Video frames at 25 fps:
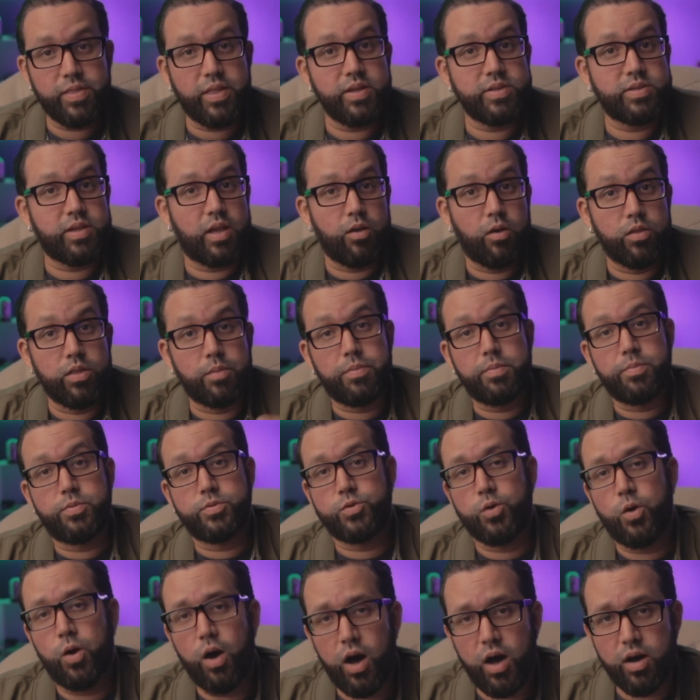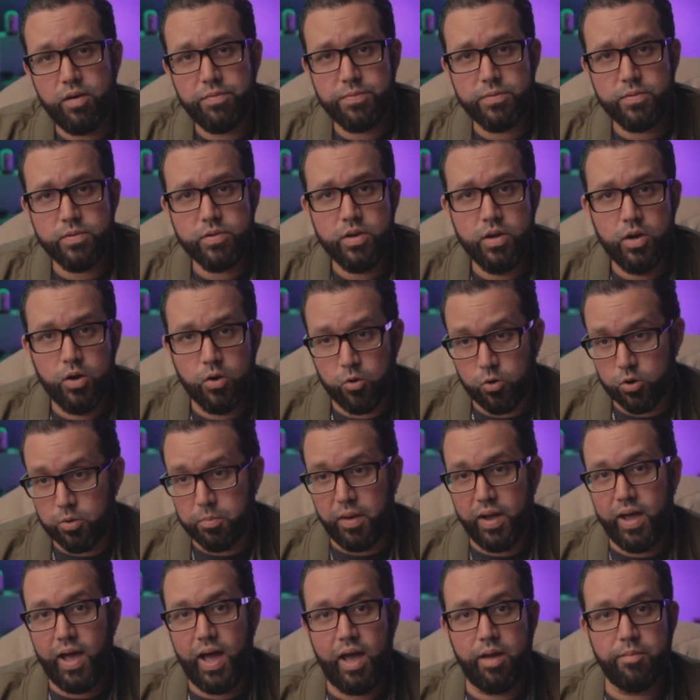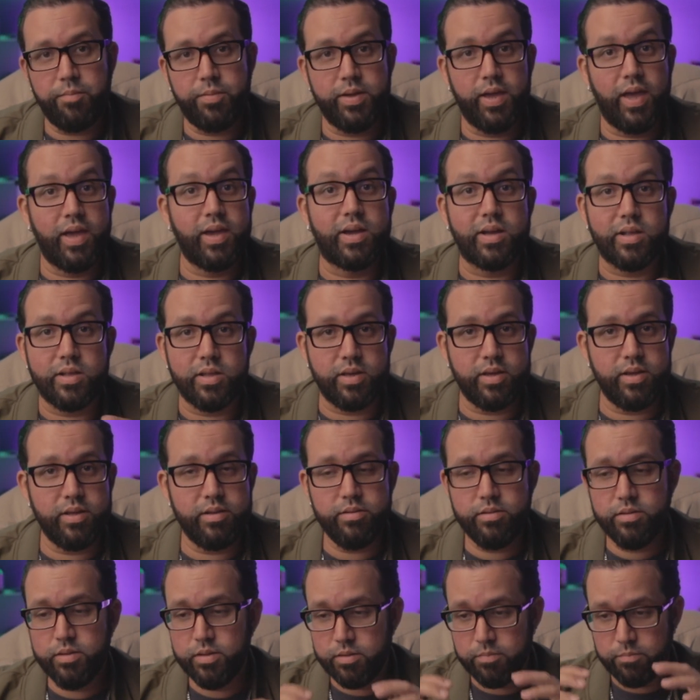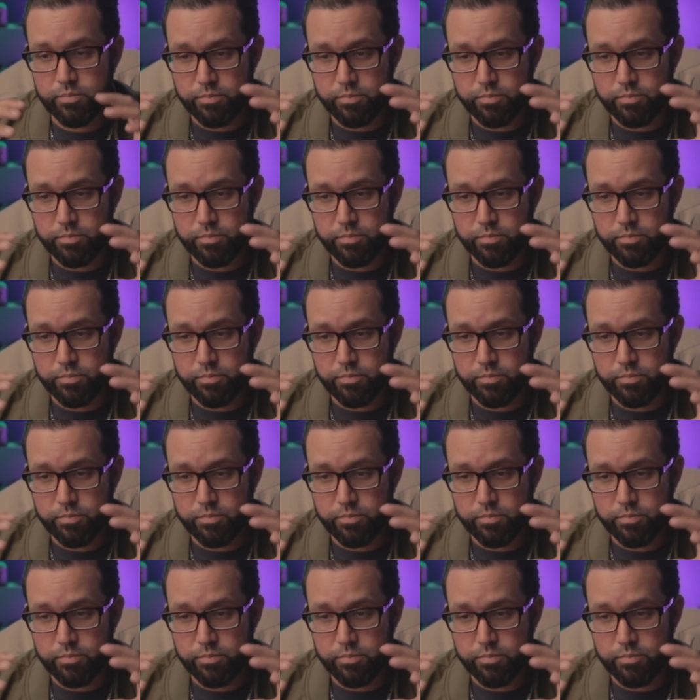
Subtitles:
things that other people don't offer, or by having a clean,